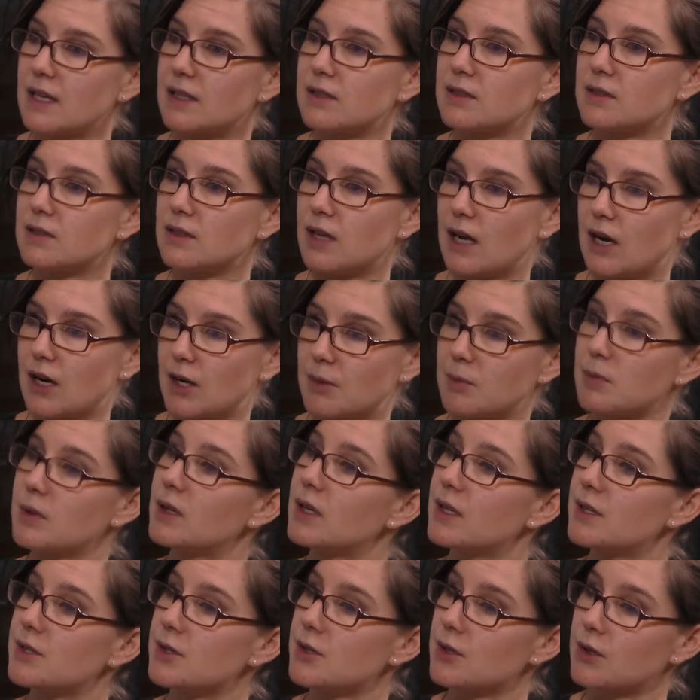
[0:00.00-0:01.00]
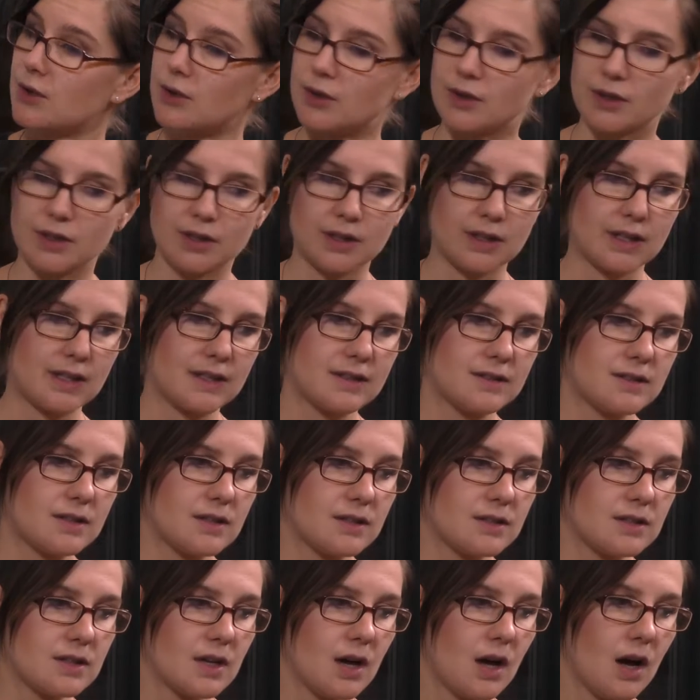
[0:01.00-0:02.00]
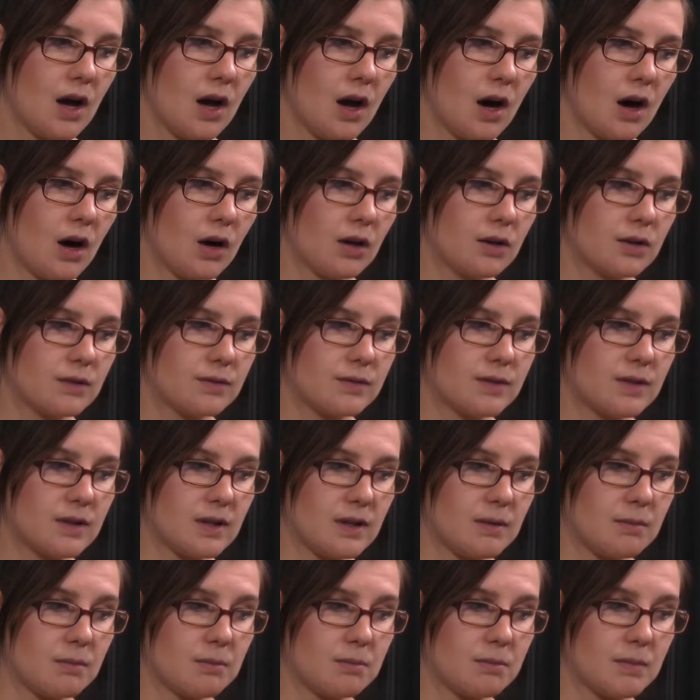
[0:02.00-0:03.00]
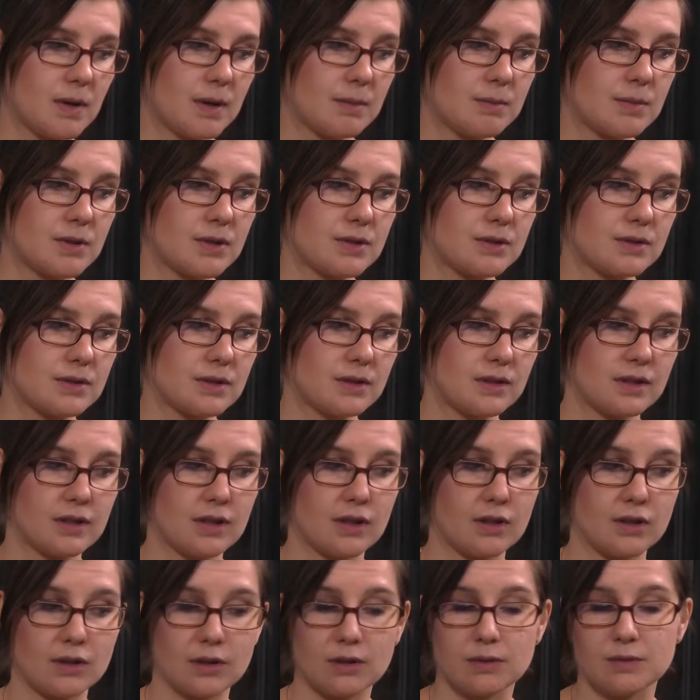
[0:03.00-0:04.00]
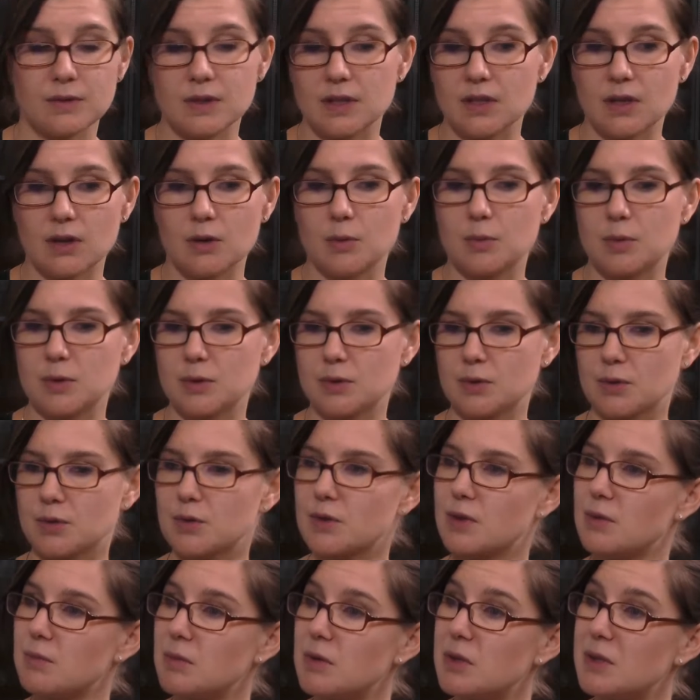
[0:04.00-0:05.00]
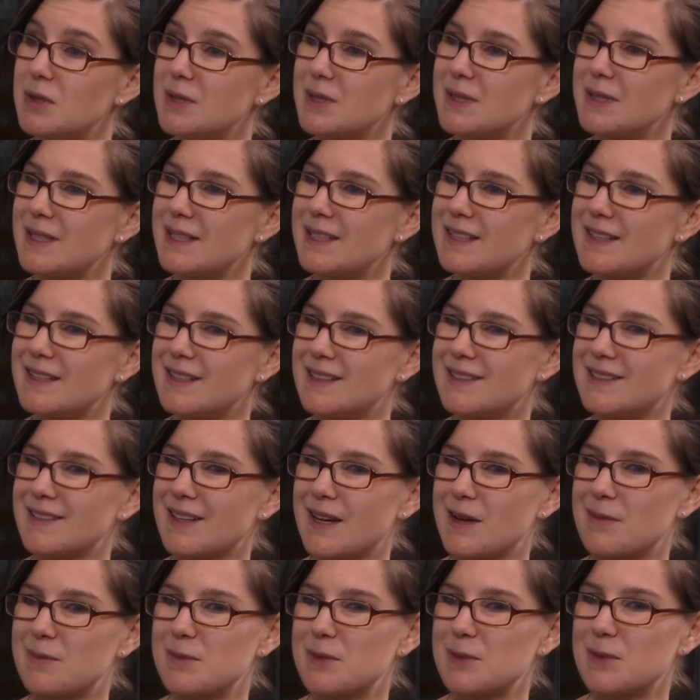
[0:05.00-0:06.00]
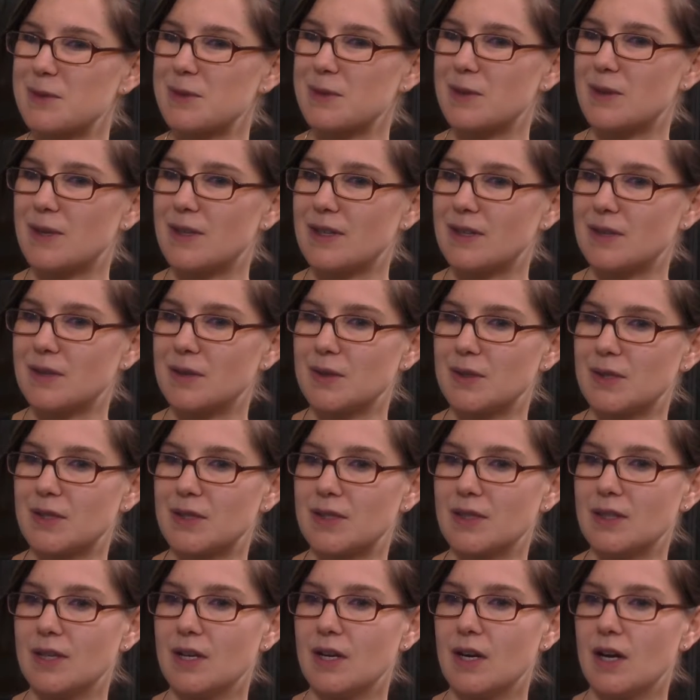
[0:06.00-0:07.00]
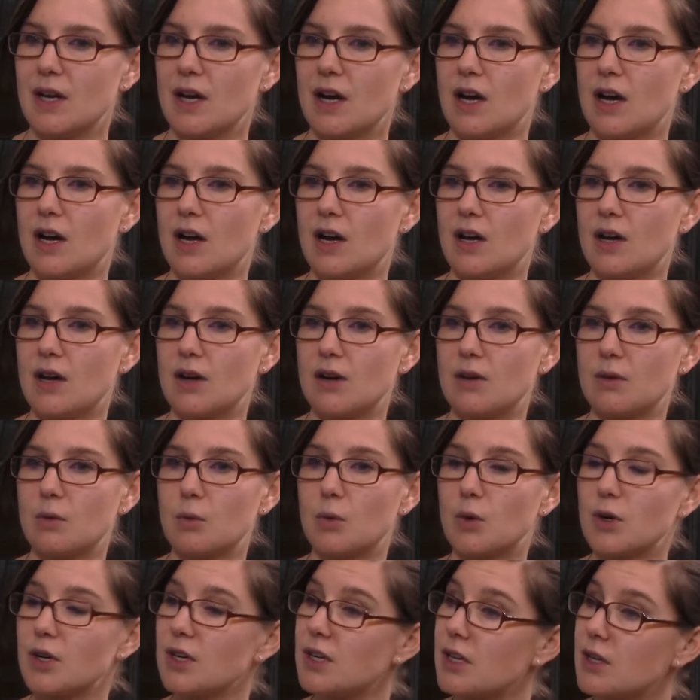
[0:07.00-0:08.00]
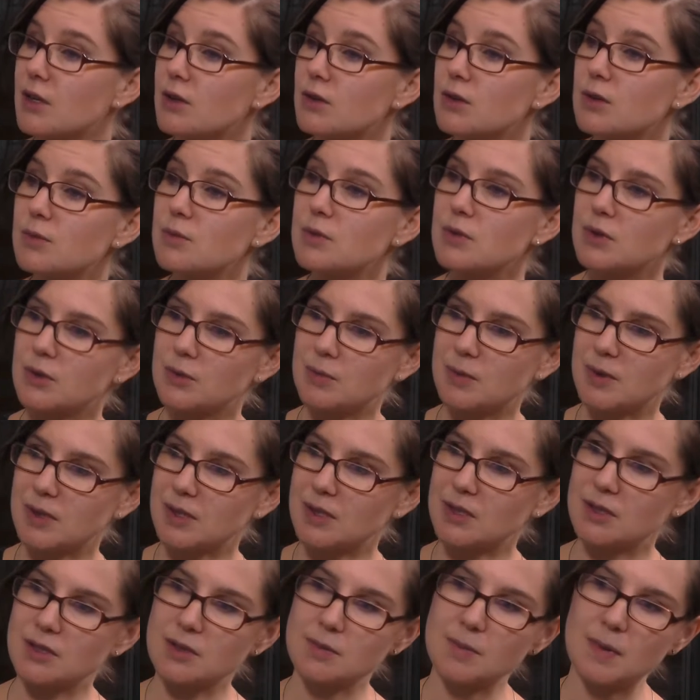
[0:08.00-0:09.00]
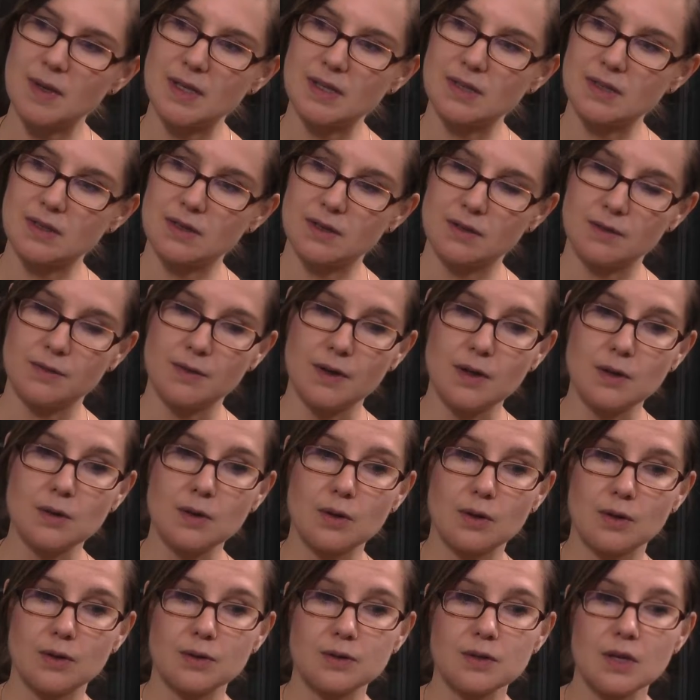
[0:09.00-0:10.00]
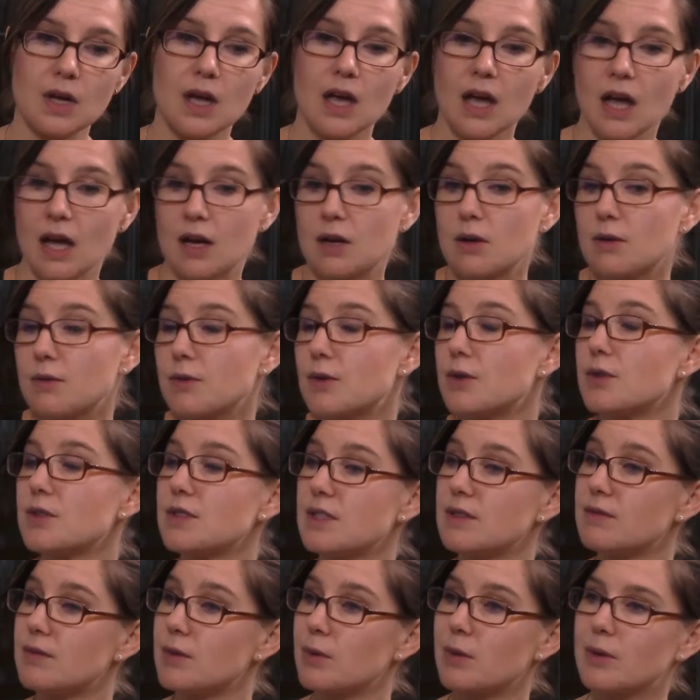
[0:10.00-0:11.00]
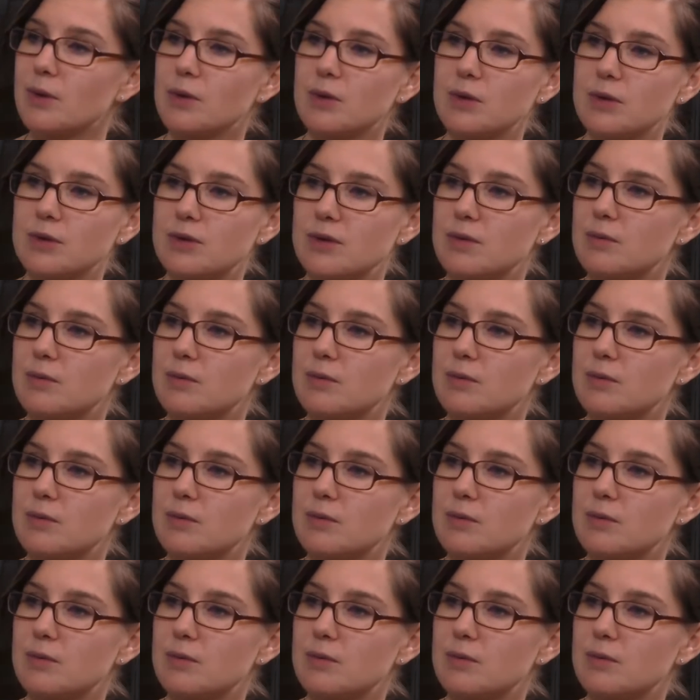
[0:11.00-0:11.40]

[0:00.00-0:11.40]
that Hyperledger organizes, all of the members, all of the open source community that comes to our working groups or participates in the phone calls, and of course everyone who